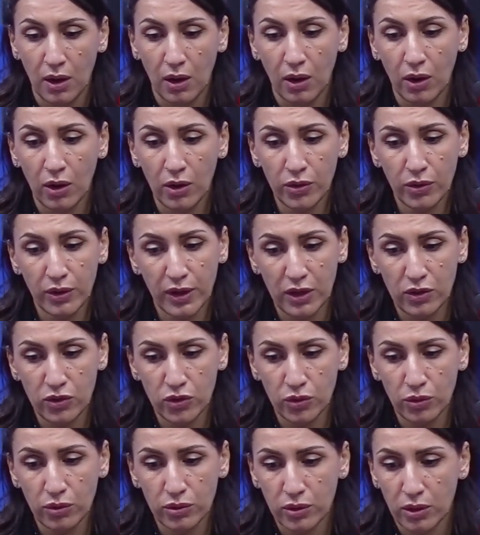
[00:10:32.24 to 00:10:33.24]
Or you can
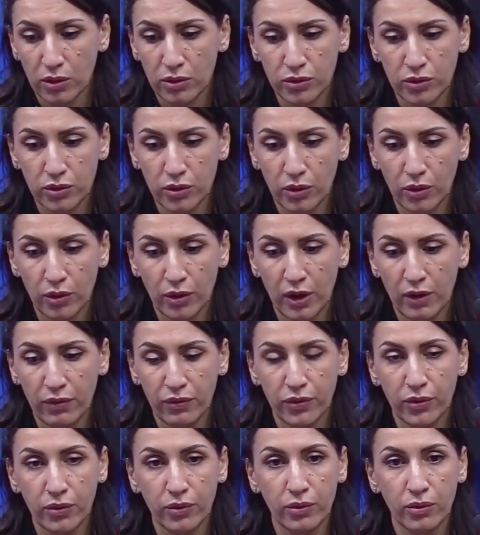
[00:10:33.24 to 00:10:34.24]
choose also,
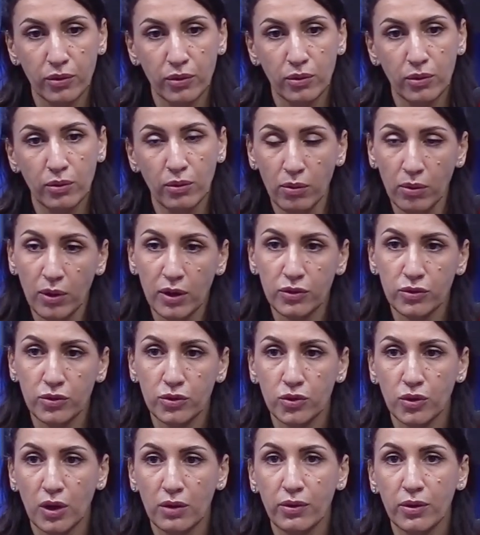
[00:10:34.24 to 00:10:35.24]
if you want to
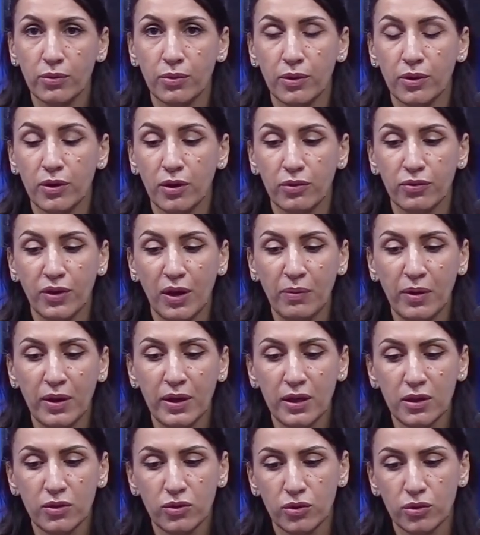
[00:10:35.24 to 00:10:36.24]
travel with your
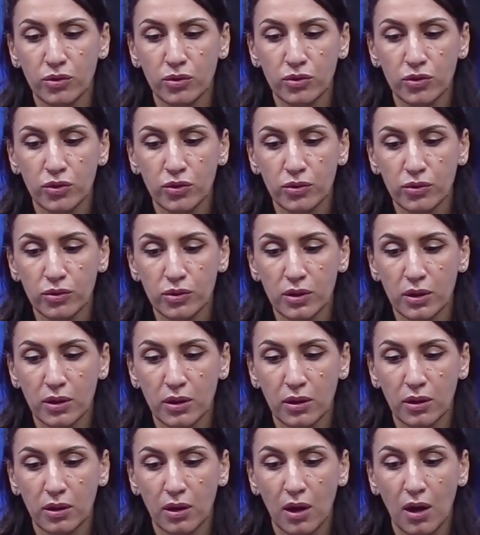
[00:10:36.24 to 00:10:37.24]
family, to choose
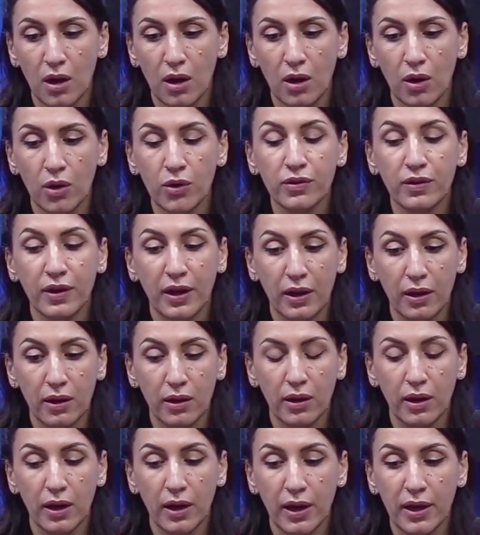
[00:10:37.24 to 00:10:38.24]
a hotel.
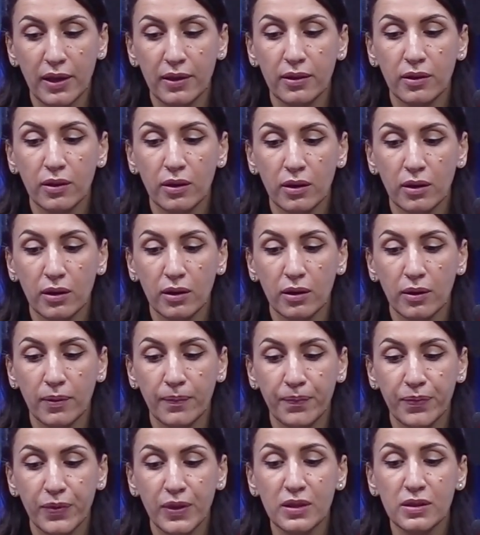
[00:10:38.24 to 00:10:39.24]
And uh,
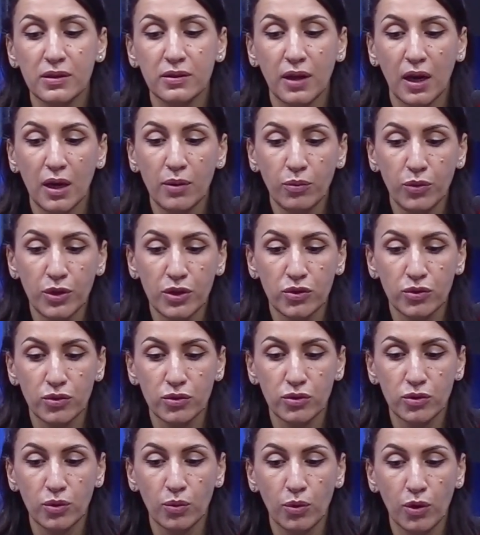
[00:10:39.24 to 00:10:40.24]
this time we
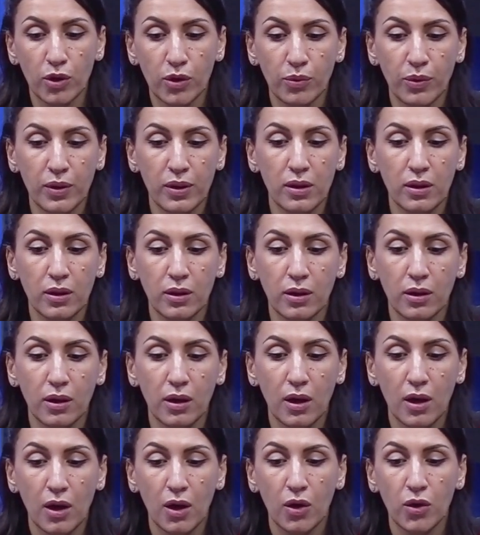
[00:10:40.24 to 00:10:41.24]
choose to work with the
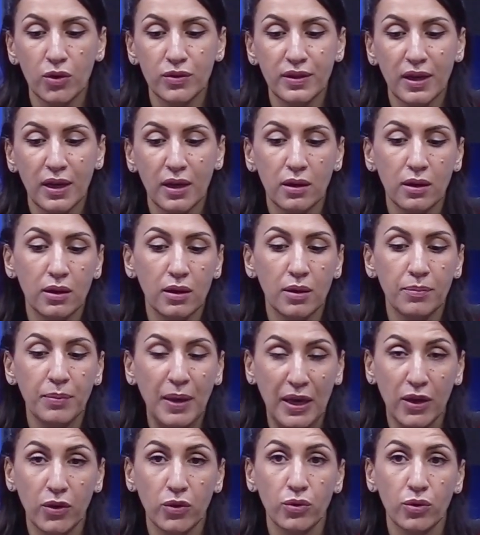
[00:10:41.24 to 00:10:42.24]
Hotel uh,
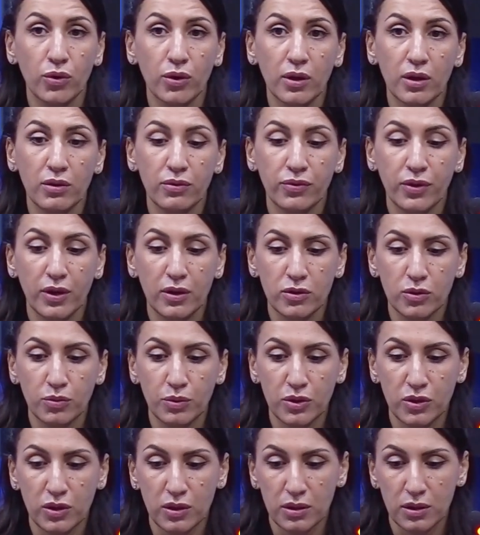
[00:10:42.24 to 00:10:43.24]
Mercure in France,
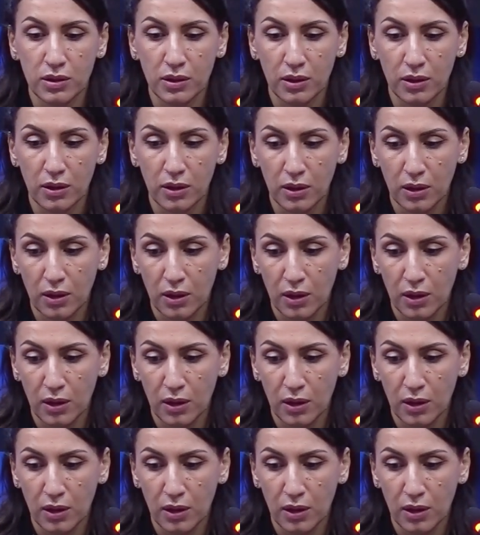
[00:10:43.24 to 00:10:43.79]
which is a,